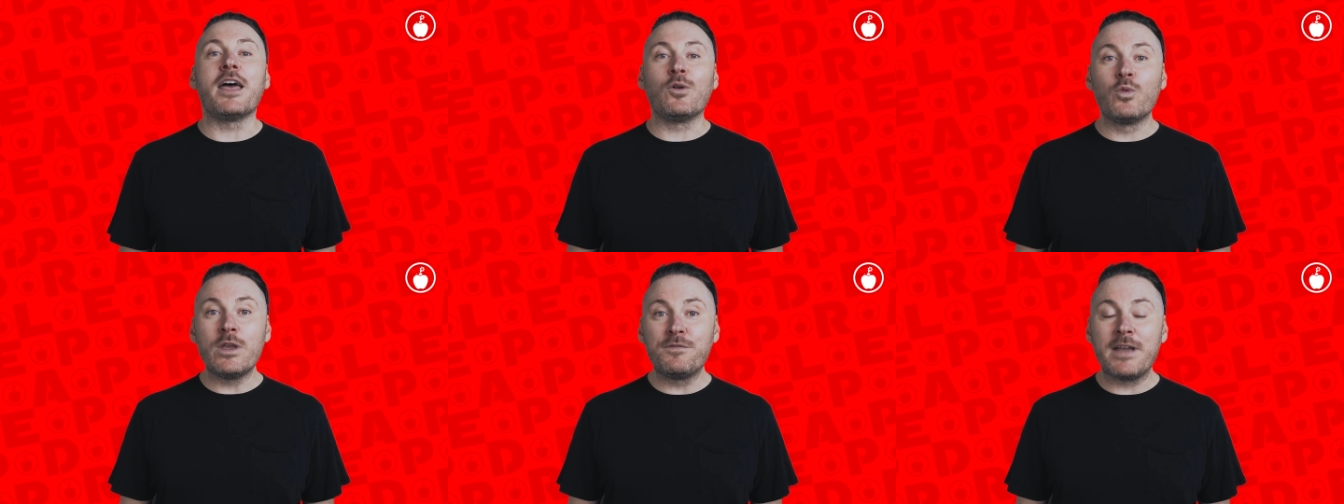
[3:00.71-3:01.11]

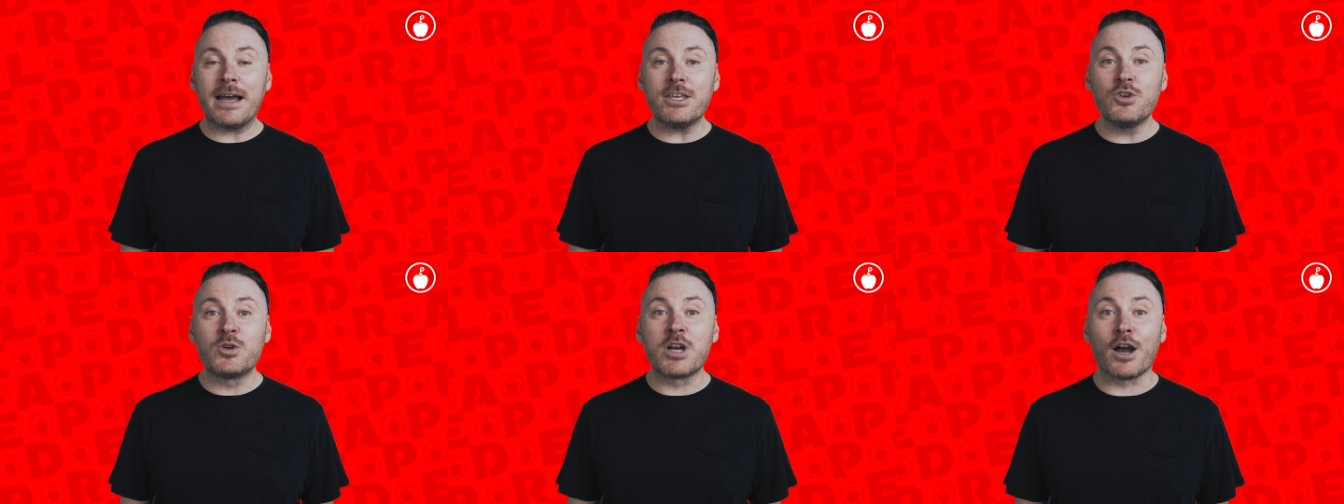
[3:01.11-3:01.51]
then we've got
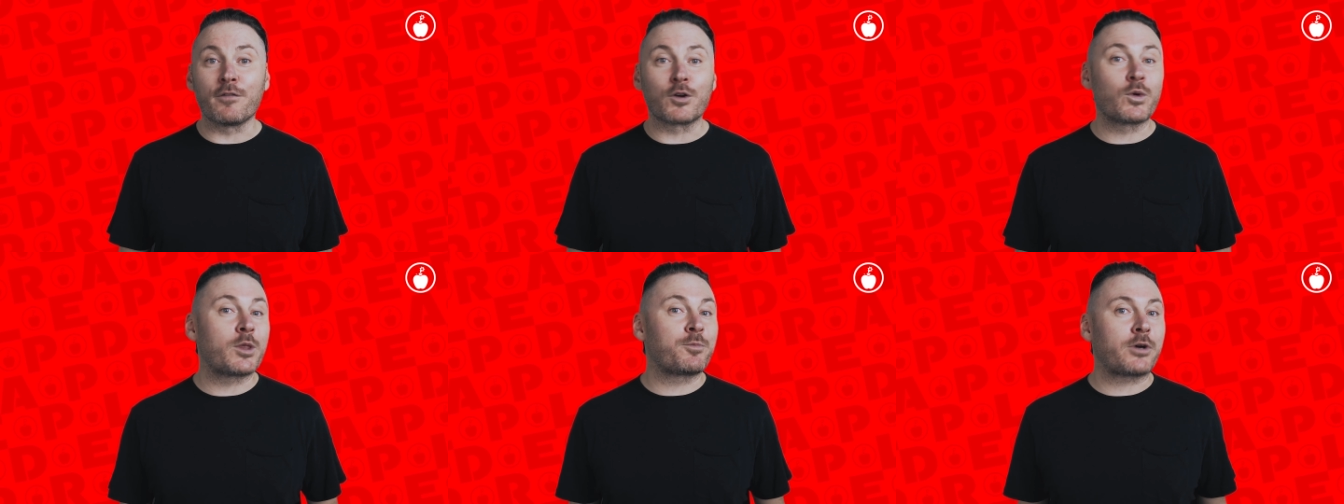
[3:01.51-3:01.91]
you
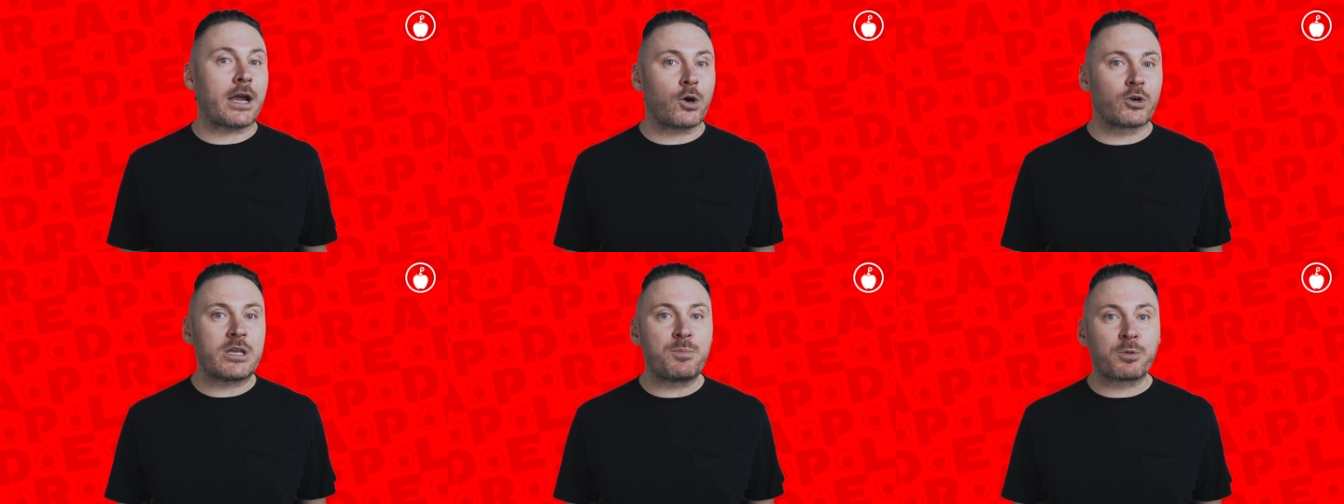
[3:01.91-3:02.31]
covered with
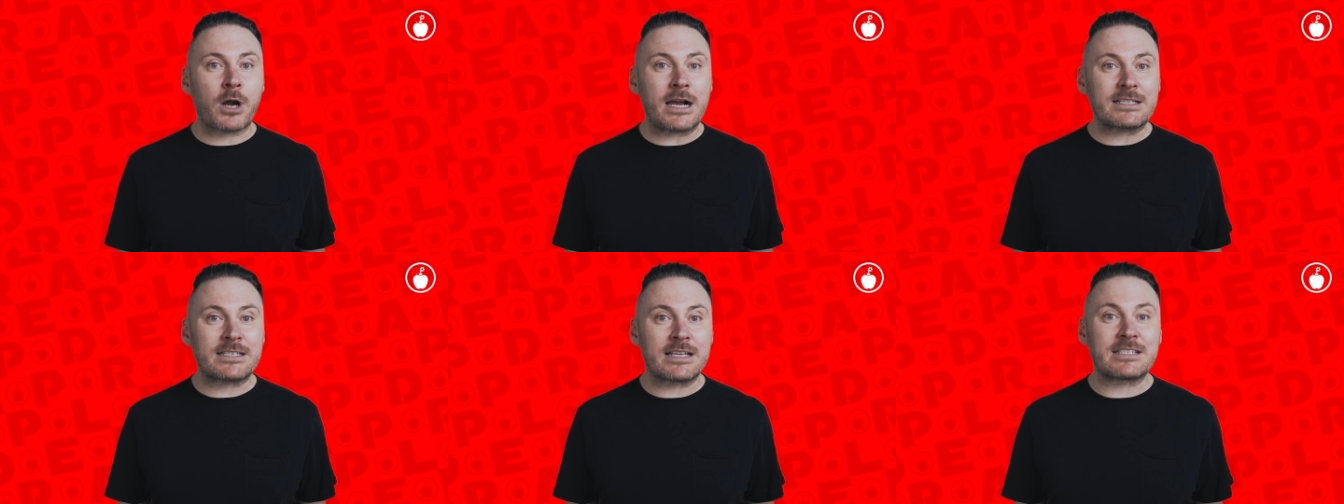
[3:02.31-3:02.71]
priority
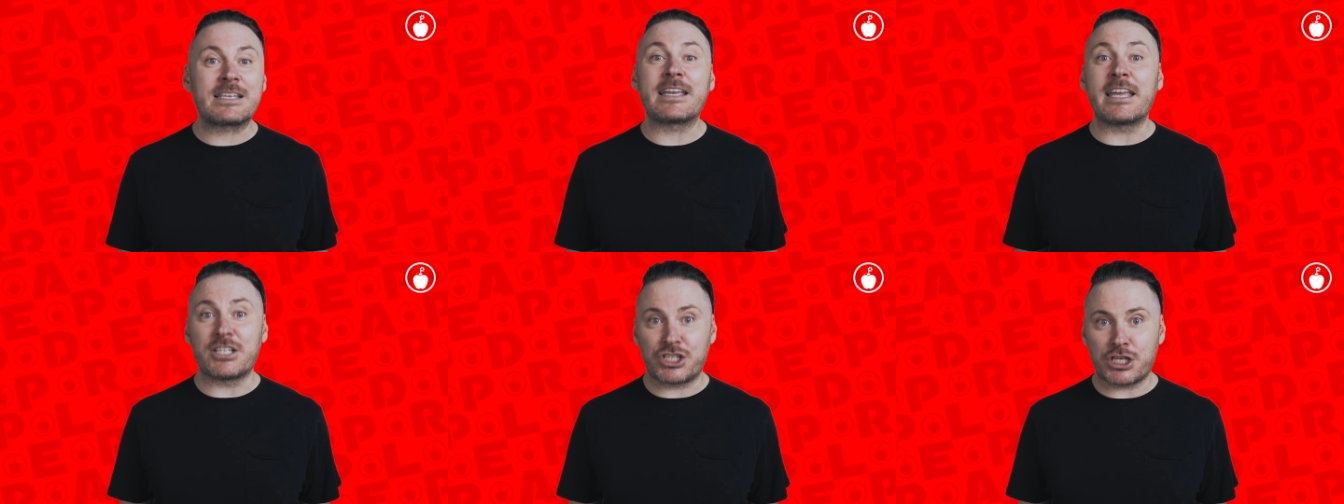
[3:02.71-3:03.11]

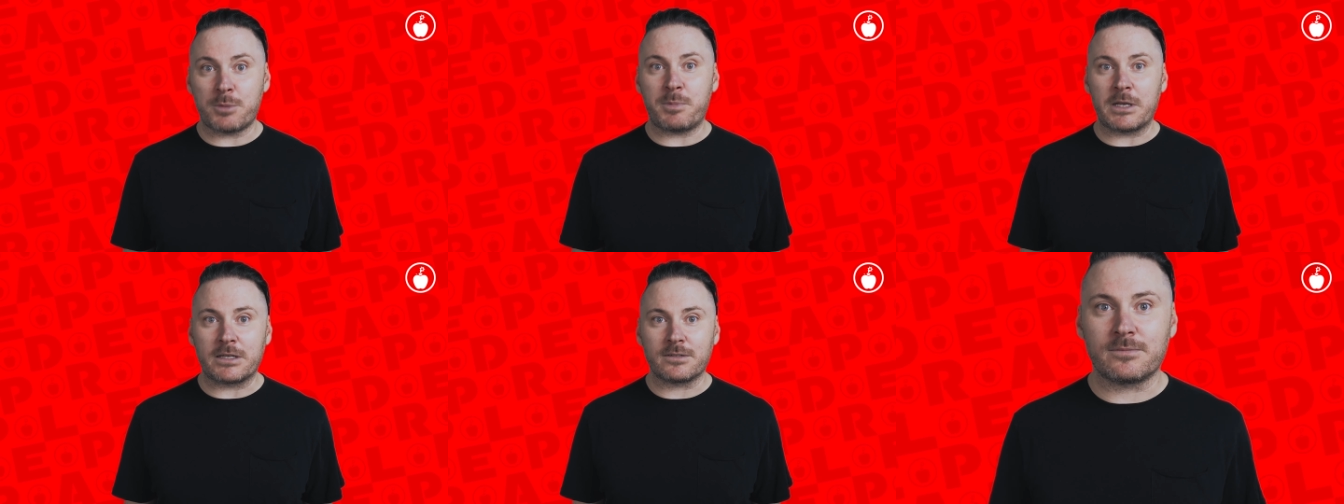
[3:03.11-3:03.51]
processing and shipping.